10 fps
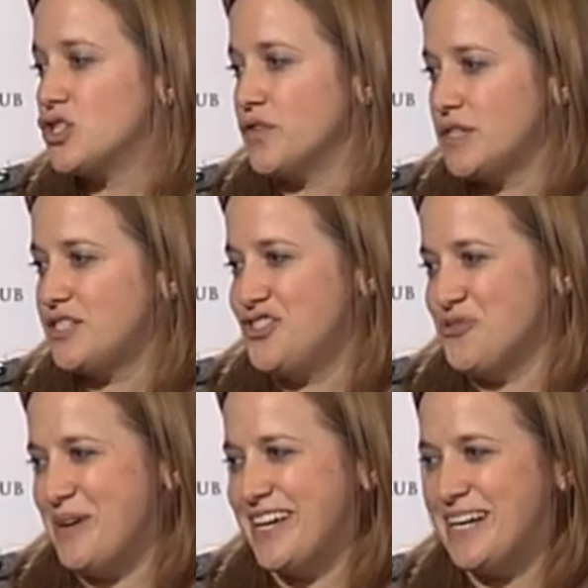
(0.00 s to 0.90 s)
service to
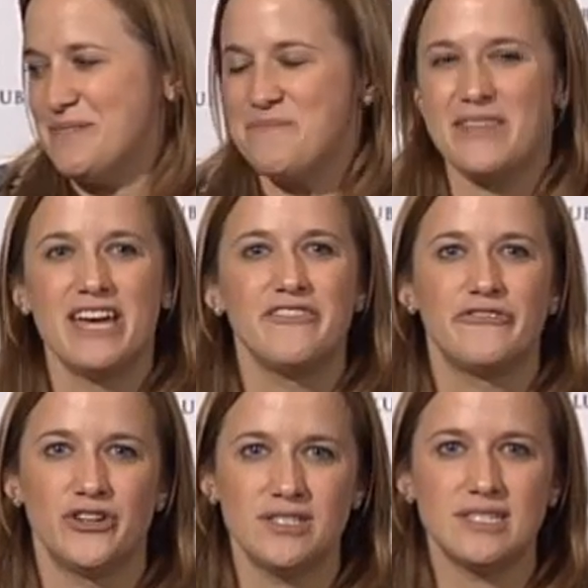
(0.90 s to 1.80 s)
Jamaica,
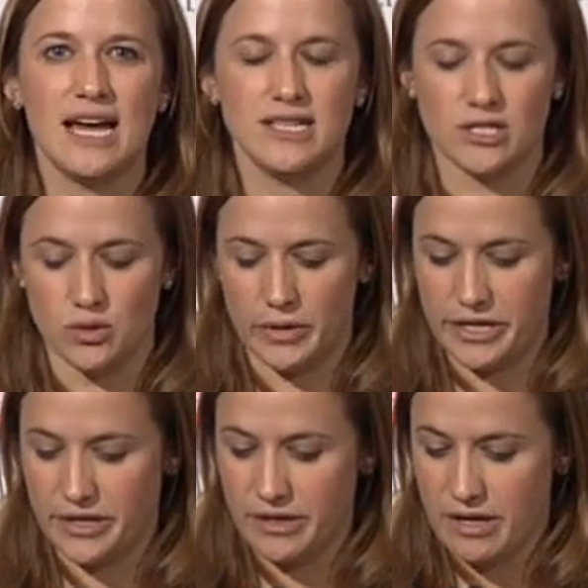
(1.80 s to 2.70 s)
first as a
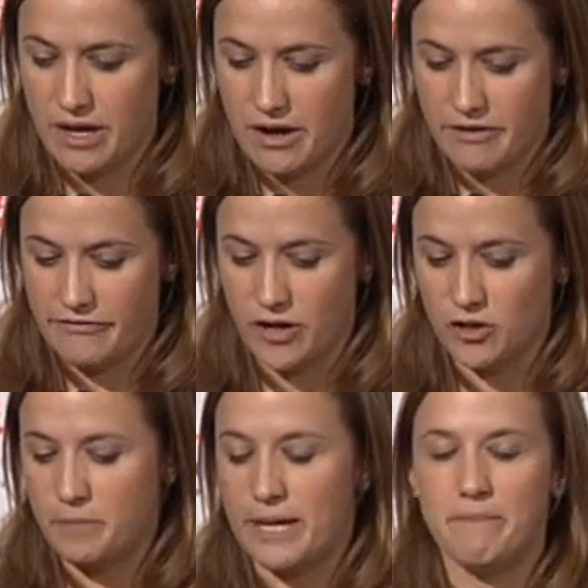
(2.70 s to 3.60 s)
lawyer,
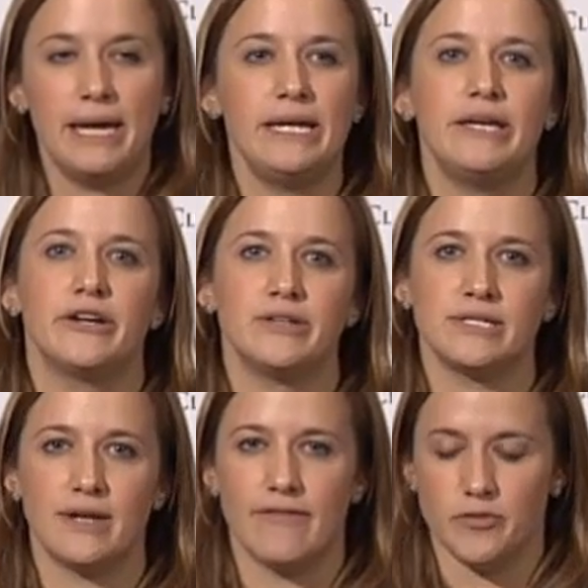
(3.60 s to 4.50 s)
followed by many years
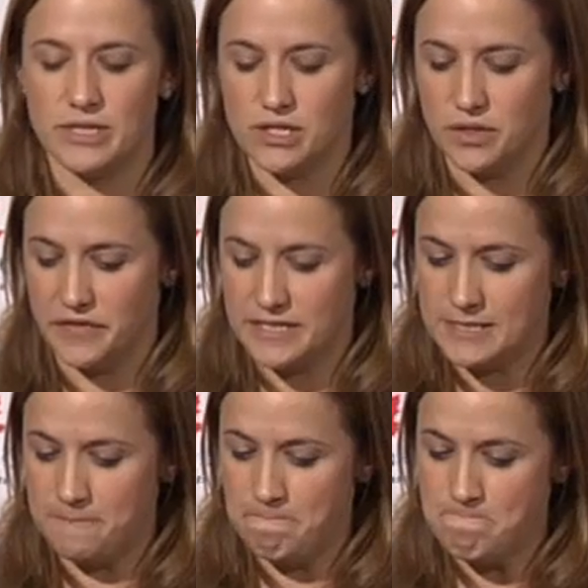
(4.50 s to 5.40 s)
in government
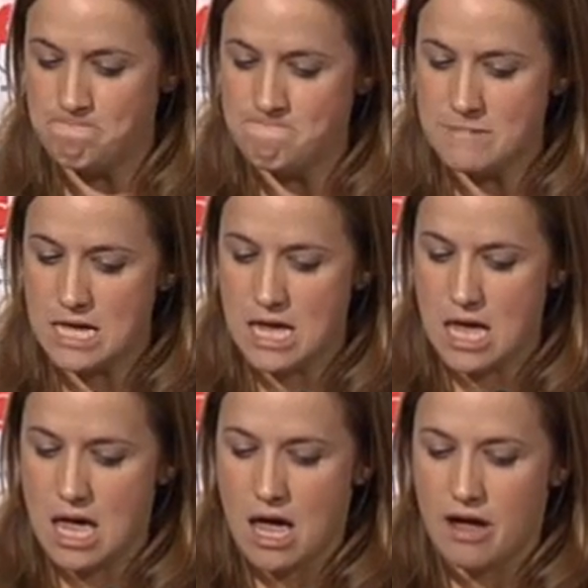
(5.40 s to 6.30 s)
service.
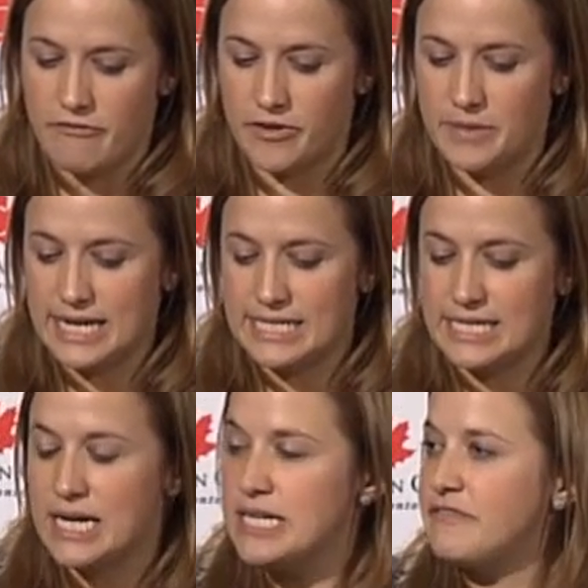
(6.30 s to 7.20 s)
From
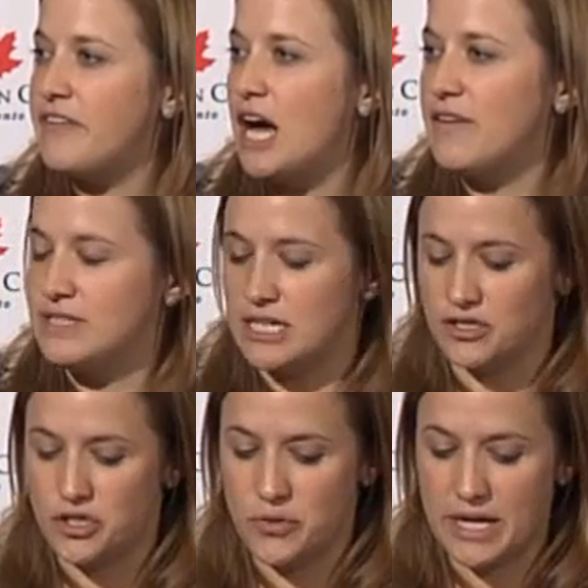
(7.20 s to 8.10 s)
1995 until
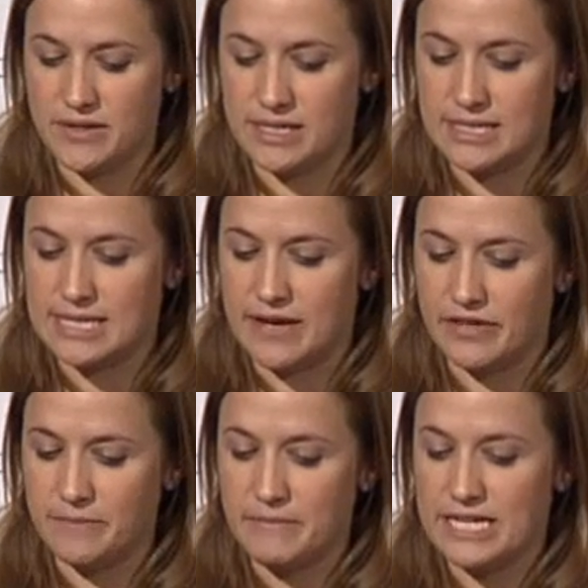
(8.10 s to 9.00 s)

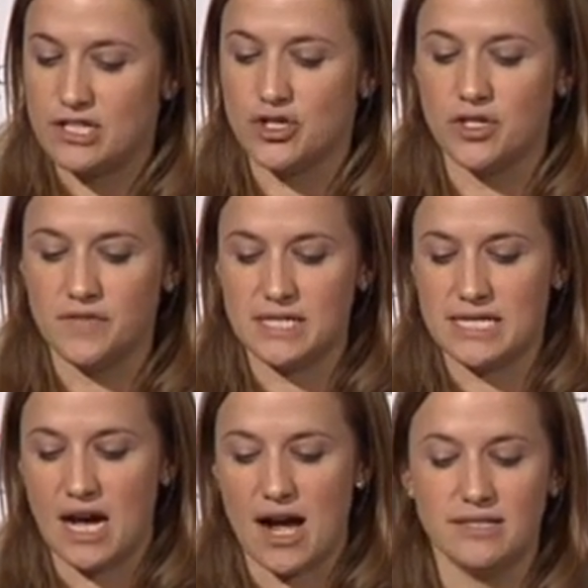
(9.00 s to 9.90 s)
2007, he served as
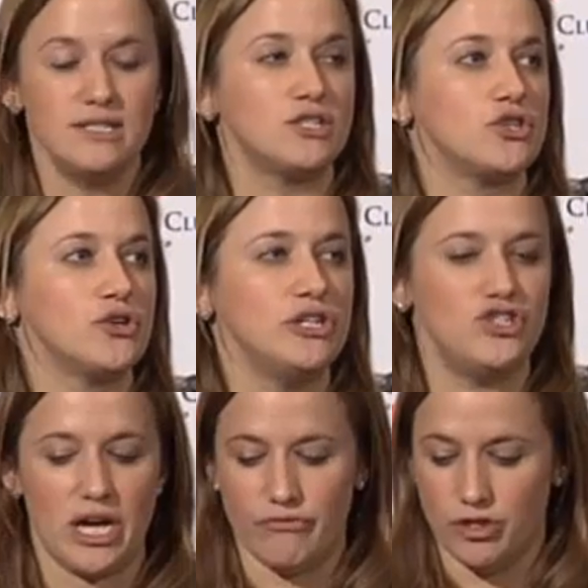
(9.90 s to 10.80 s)
the island's Attorney
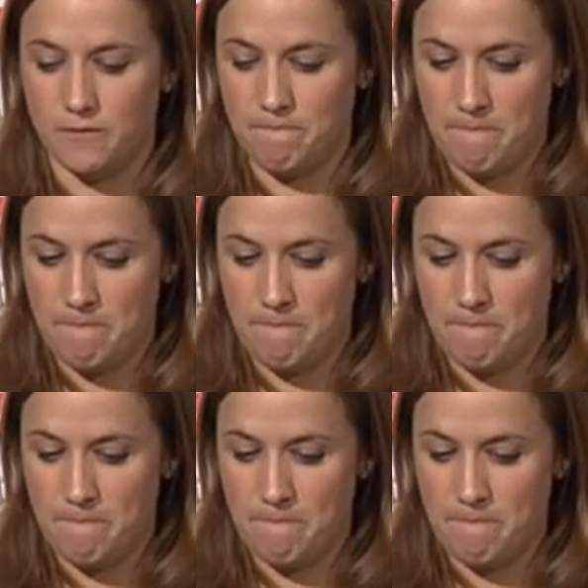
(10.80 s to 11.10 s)
General.